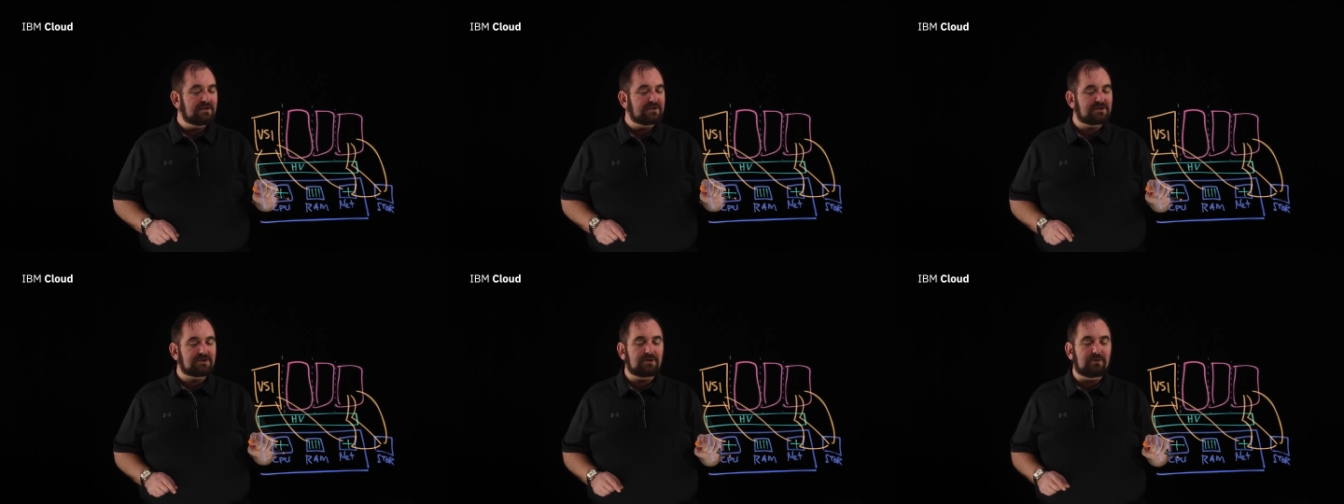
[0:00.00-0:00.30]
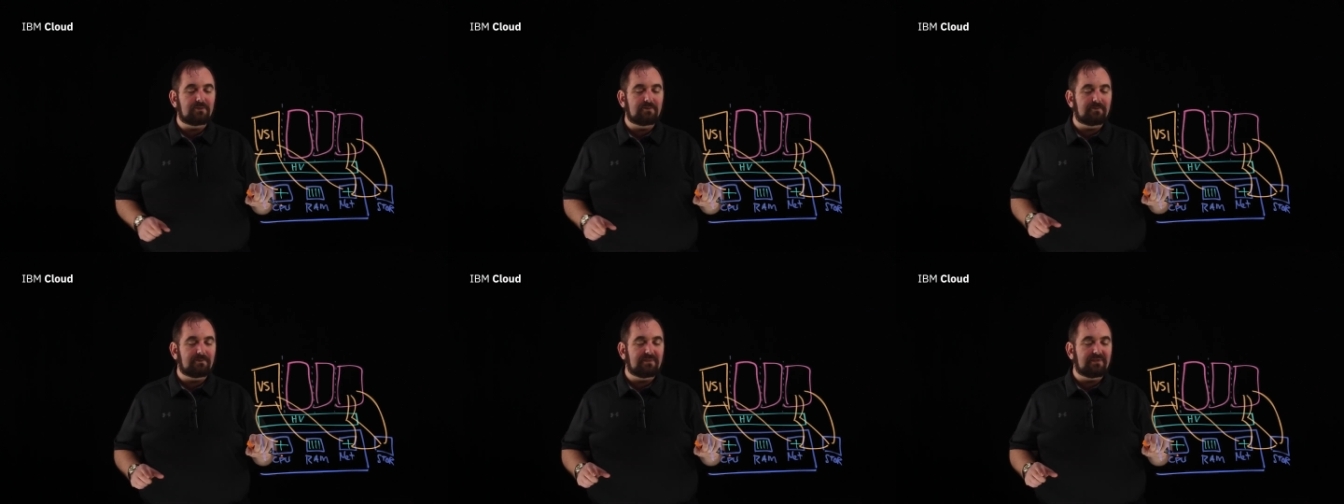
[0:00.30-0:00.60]

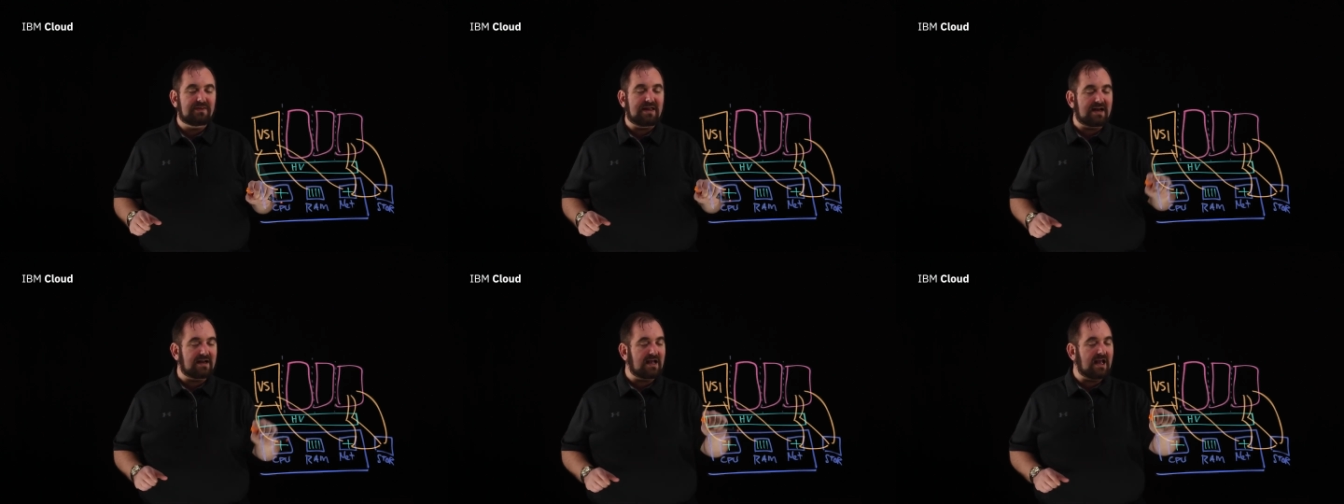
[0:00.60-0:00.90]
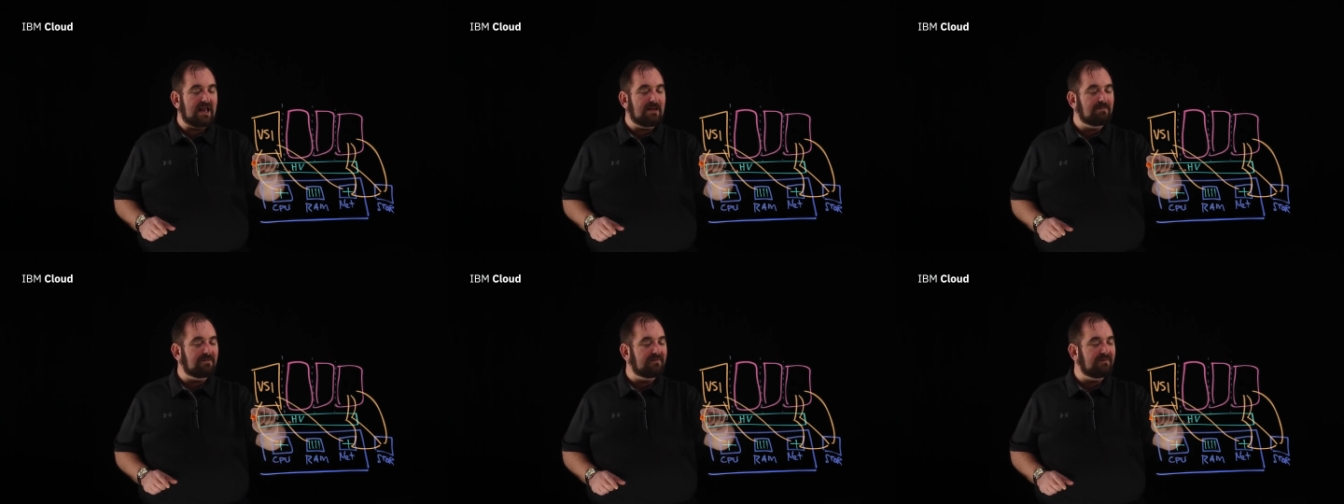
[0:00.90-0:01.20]
So that
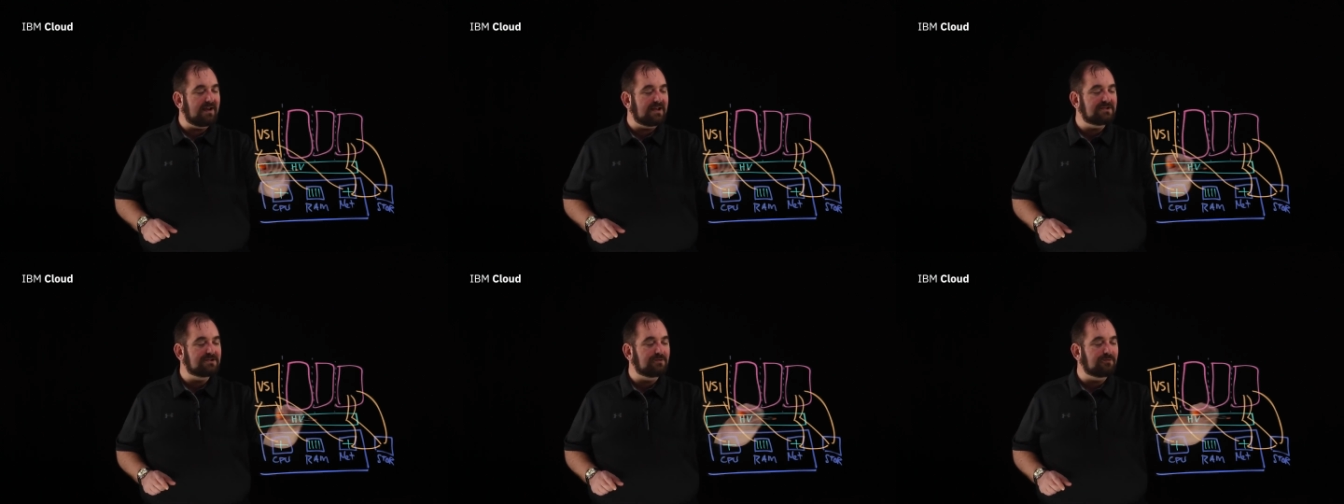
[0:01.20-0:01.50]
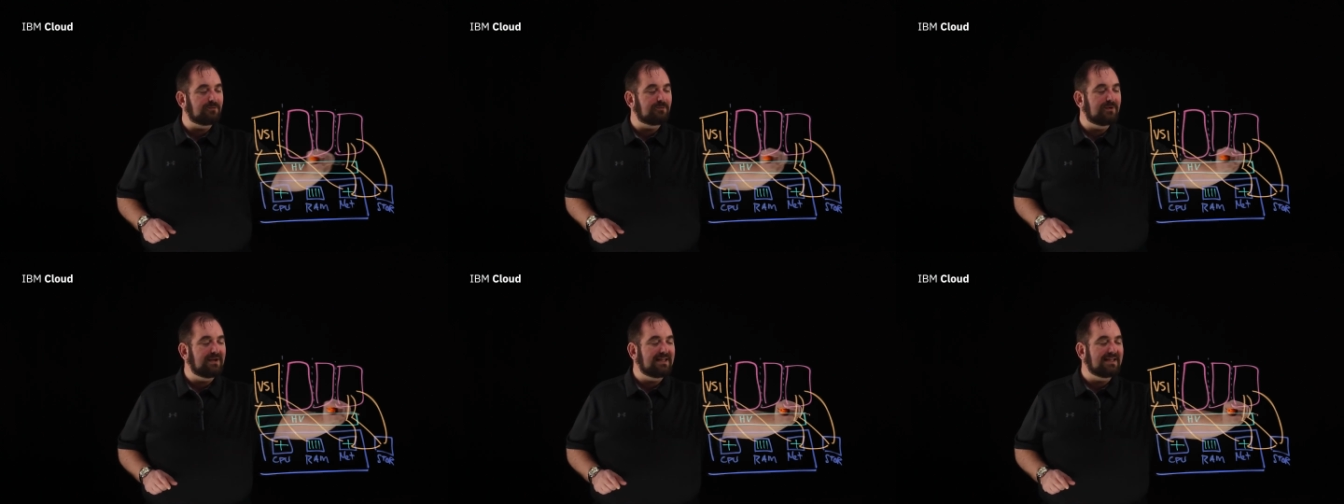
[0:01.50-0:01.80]

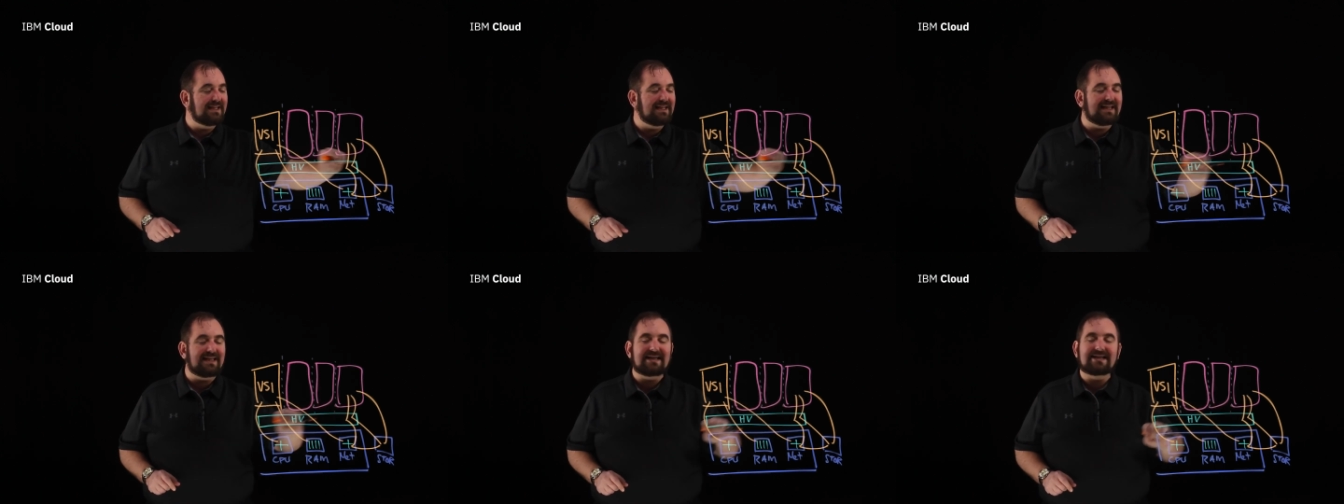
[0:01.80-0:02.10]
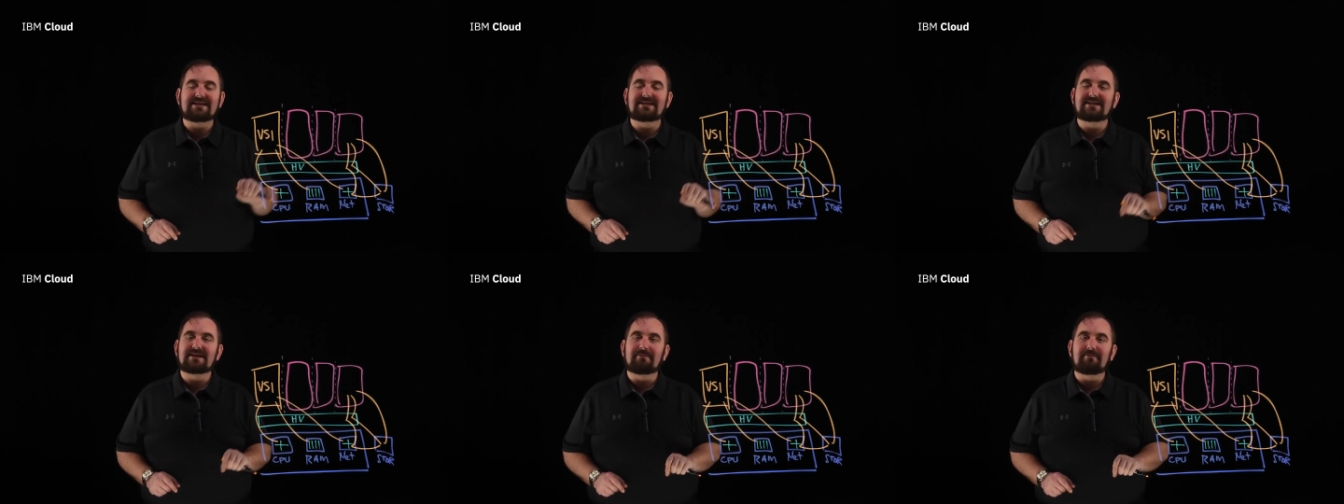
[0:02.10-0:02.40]
hypervisor really
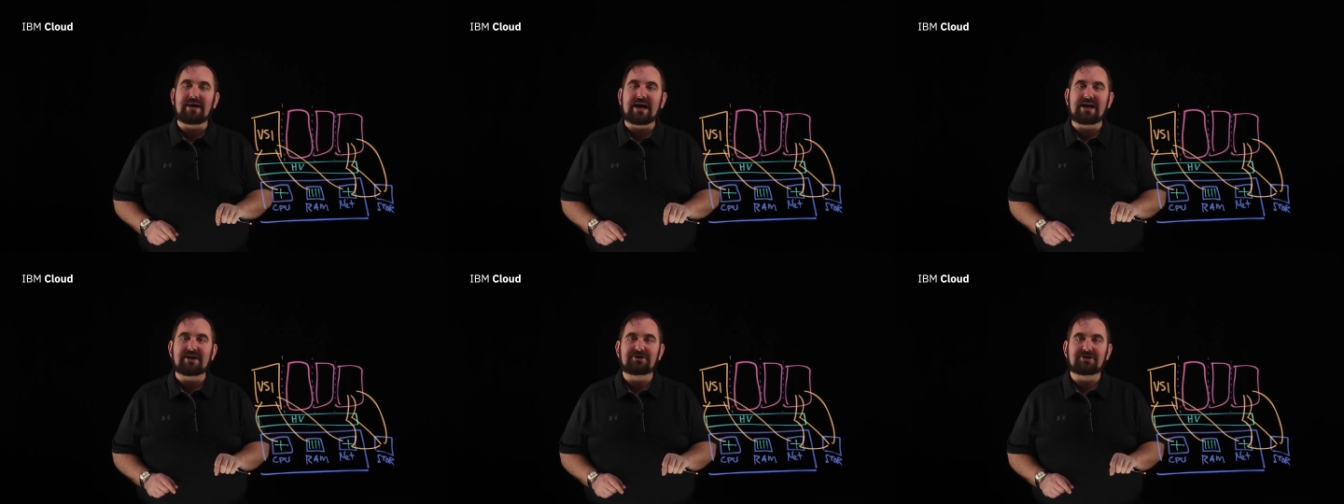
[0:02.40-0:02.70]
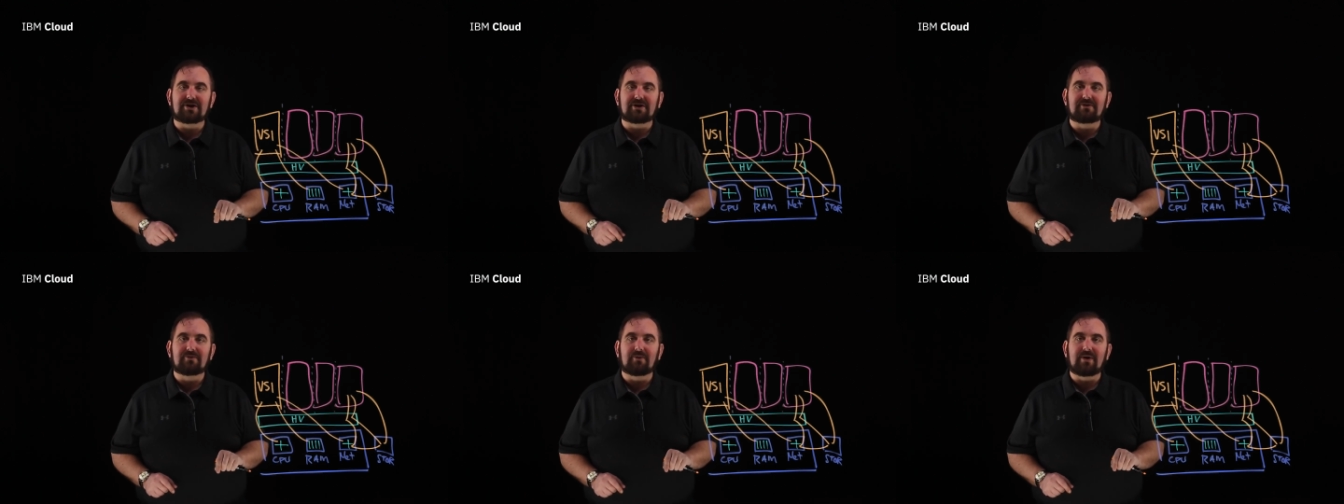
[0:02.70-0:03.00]
is the
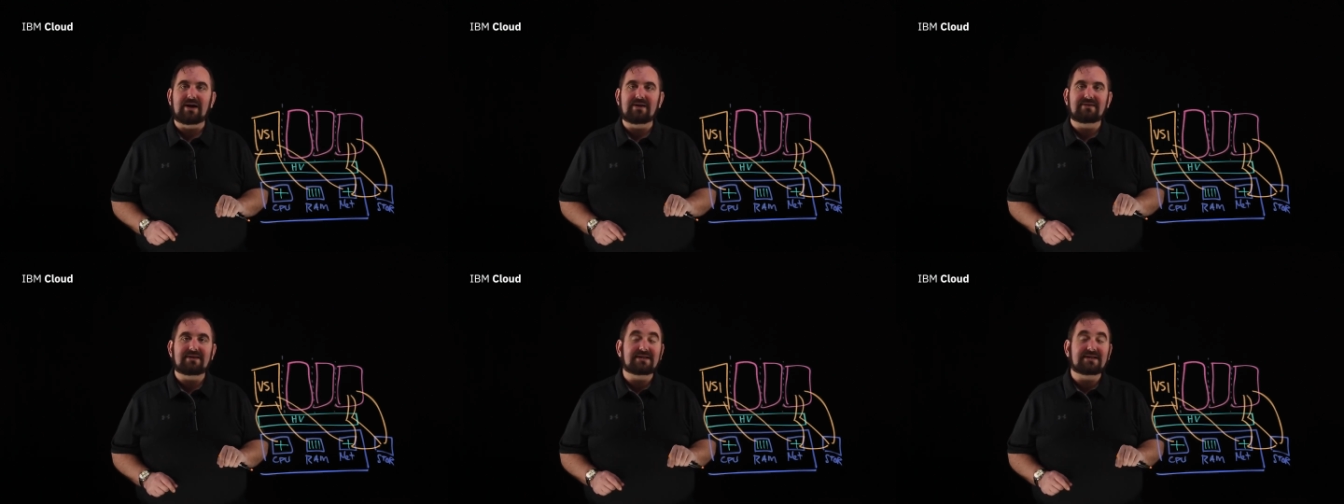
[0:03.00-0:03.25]
magic, right?